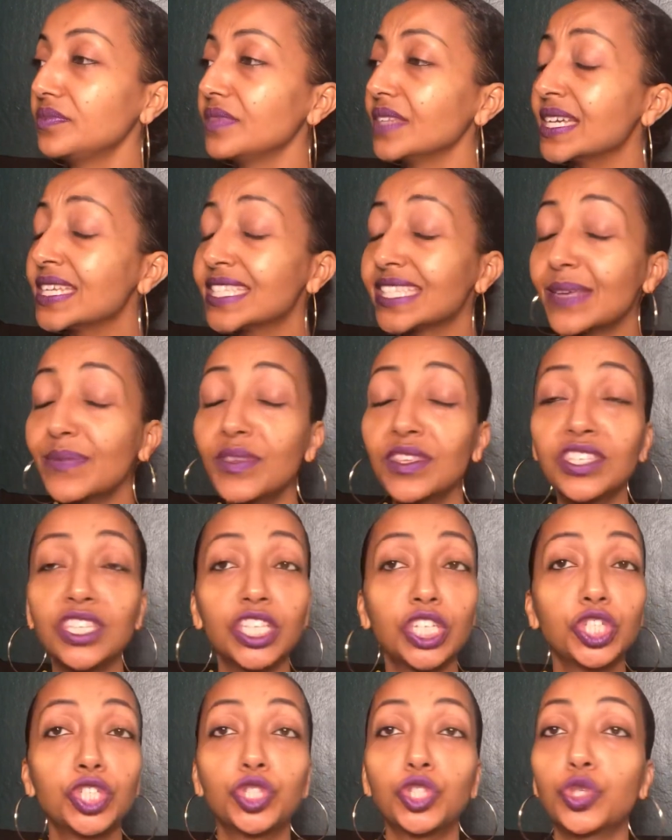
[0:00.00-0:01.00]
something that's
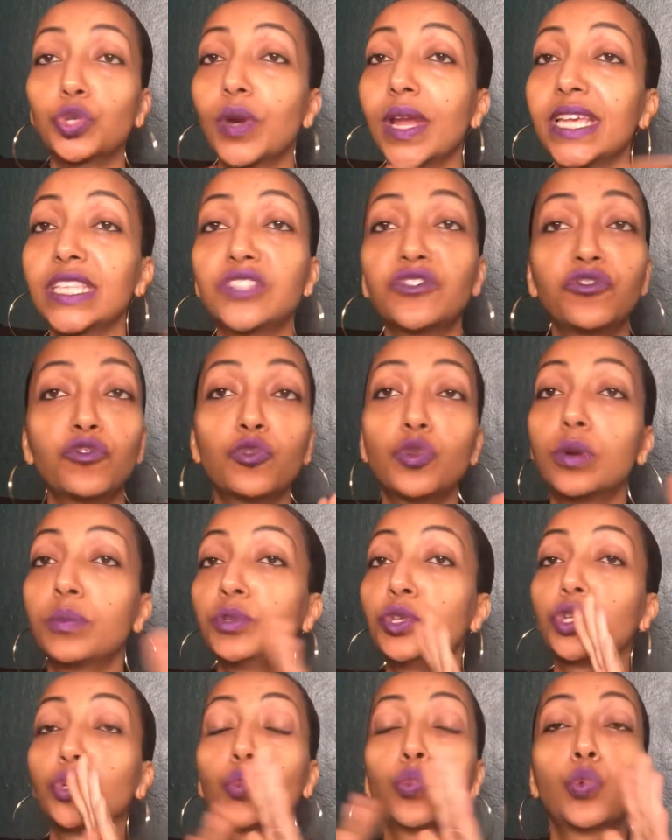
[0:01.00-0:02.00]
going to transform
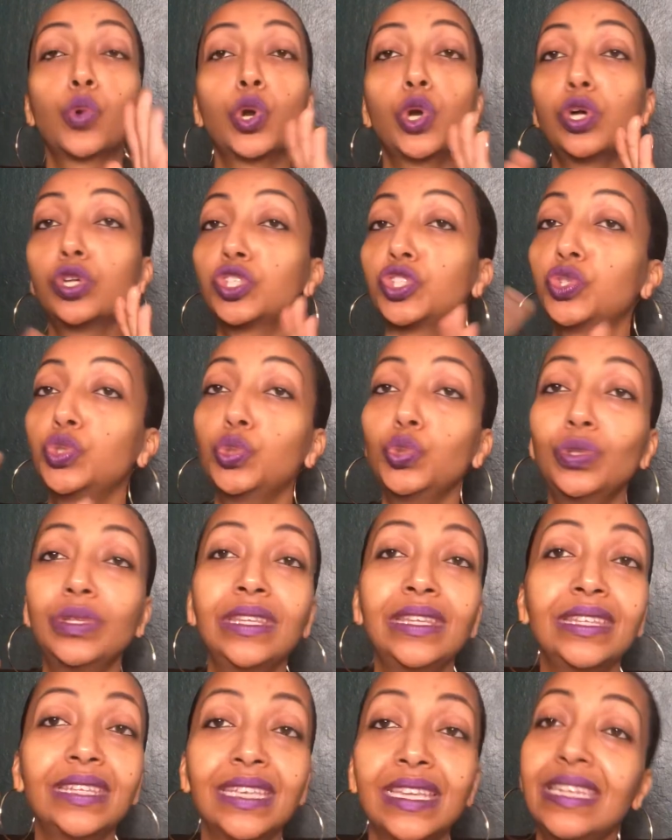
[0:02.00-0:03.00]
your world to
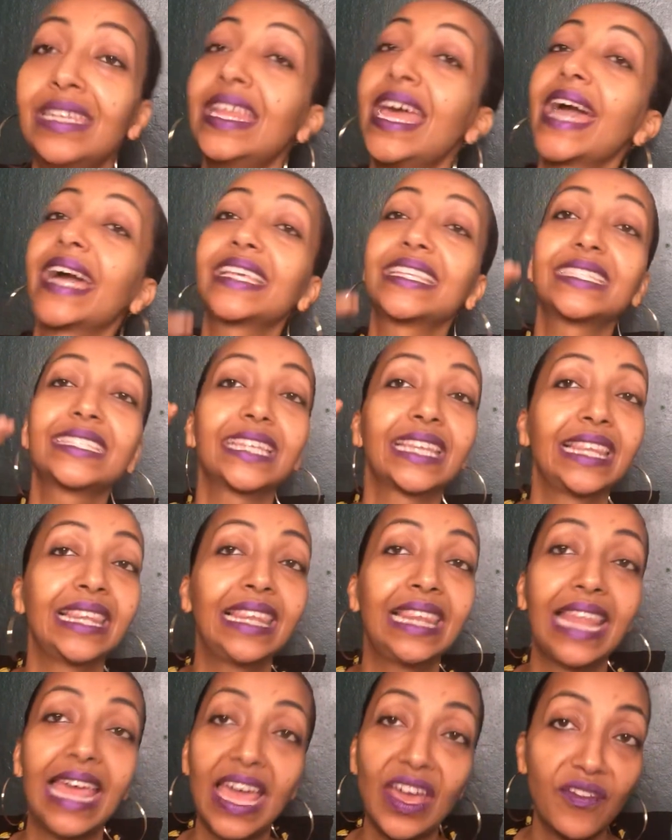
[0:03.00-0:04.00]
the next
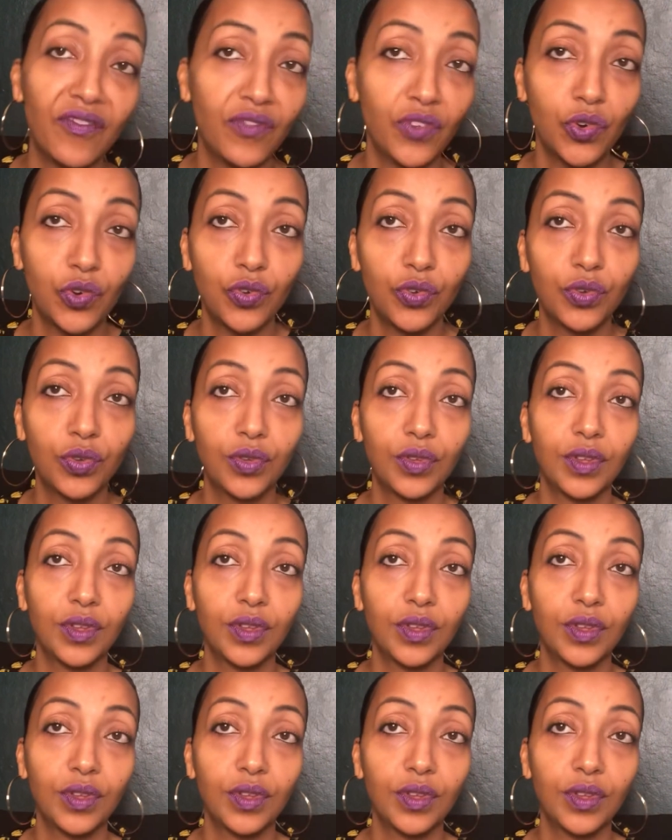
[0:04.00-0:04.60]
level.